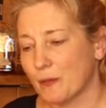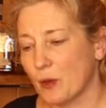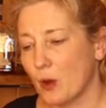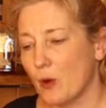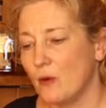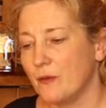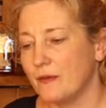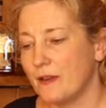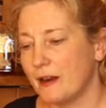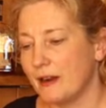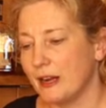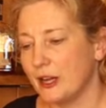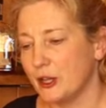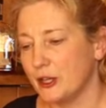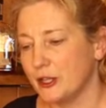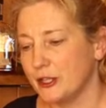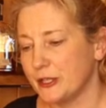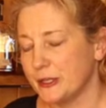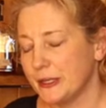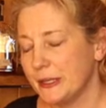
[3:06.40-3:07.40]
or very
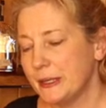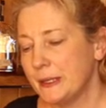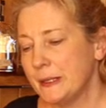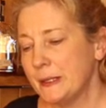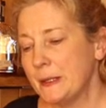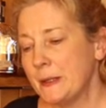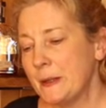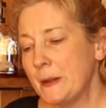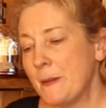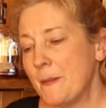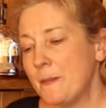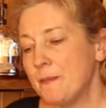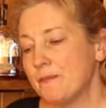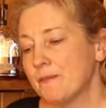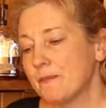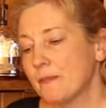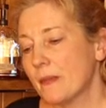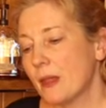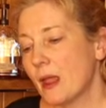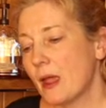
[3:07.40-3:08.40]
good.
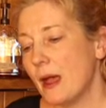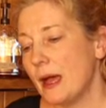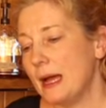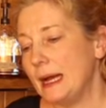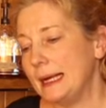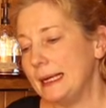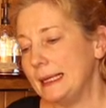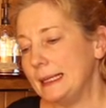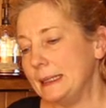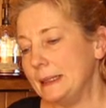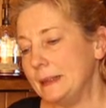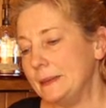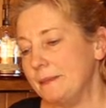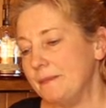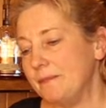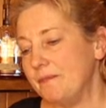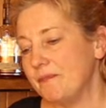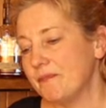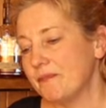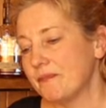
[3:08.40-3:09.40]

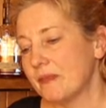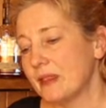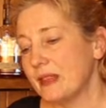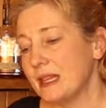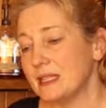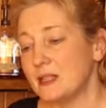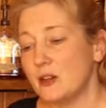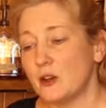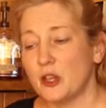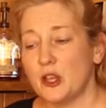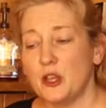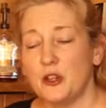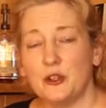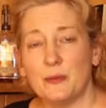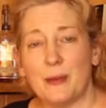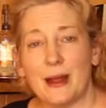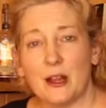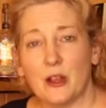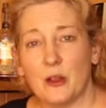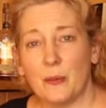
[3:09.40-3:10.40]
There's not a huge
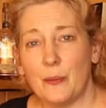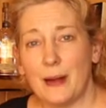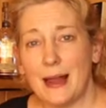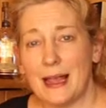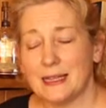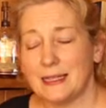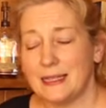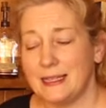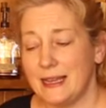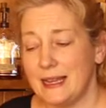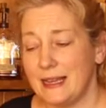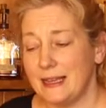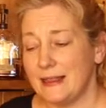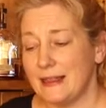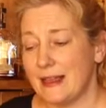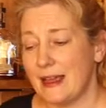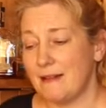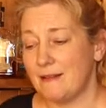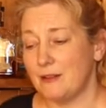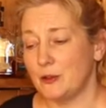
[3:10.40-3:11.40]
amount of complexity
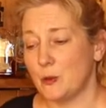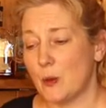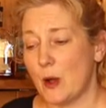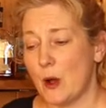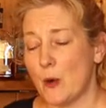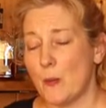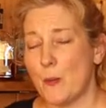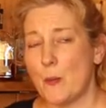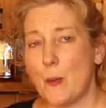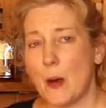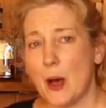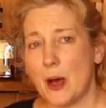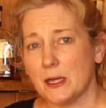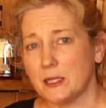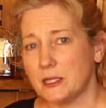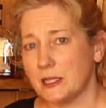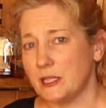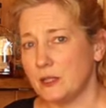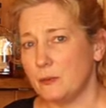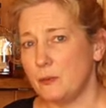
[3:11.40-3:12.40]
there as well,
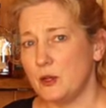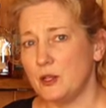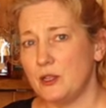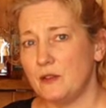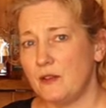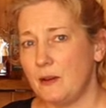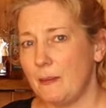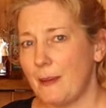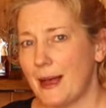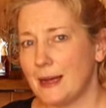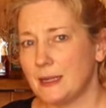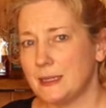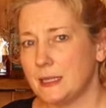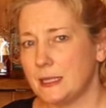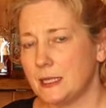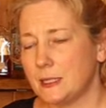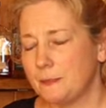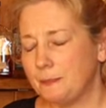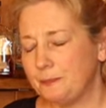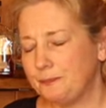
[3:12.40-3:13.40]
but it's beautifully
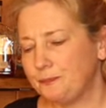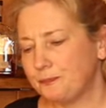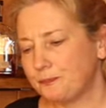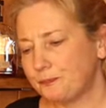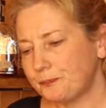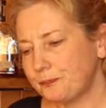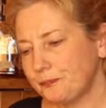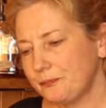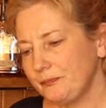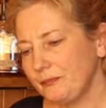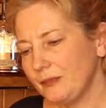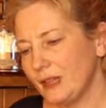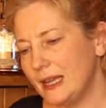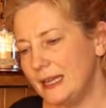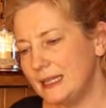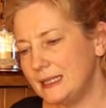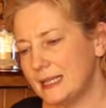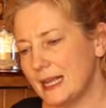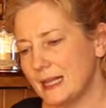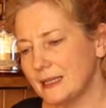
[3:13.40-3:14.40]
balanced.
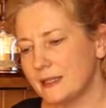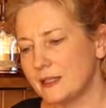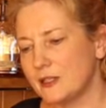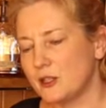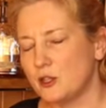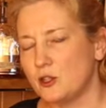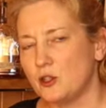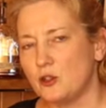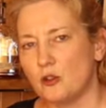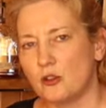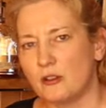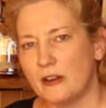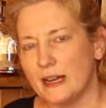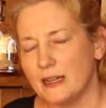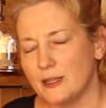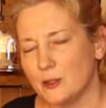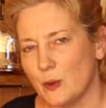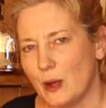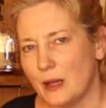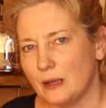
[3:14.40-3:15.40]
It tells us a story
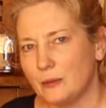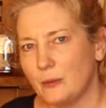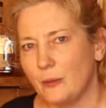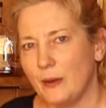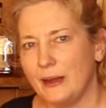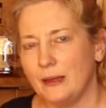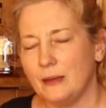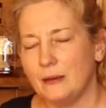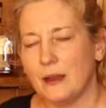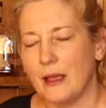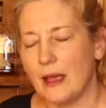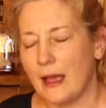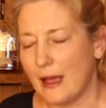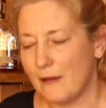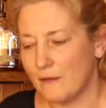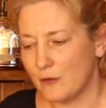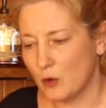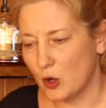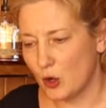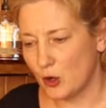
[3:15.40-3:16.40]
as well. We
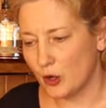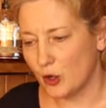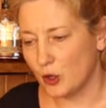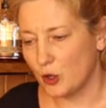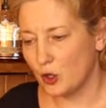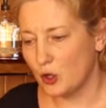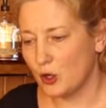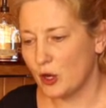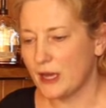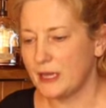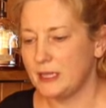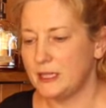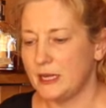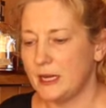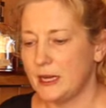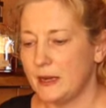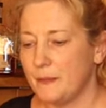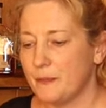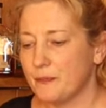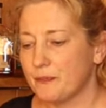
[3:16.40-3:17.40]
have got a good
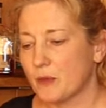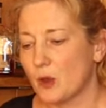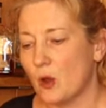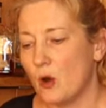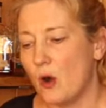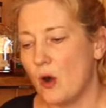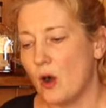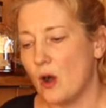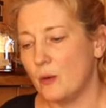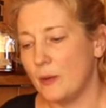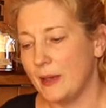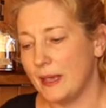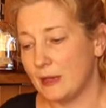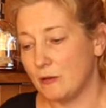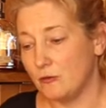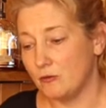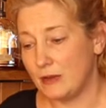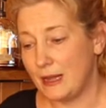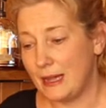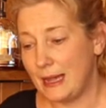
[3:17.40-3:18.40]
idea, or we
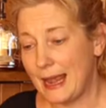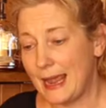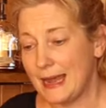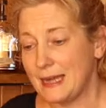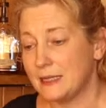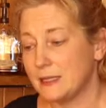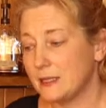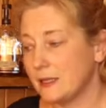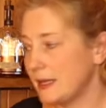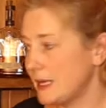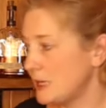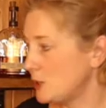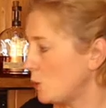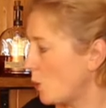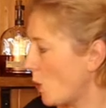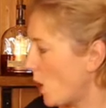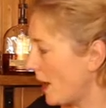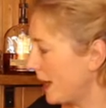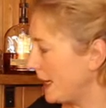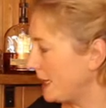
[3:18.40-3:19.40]
can relate this
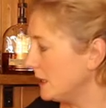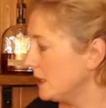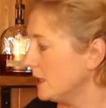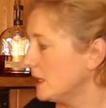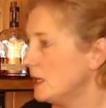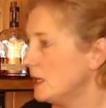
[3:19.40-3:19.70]
wine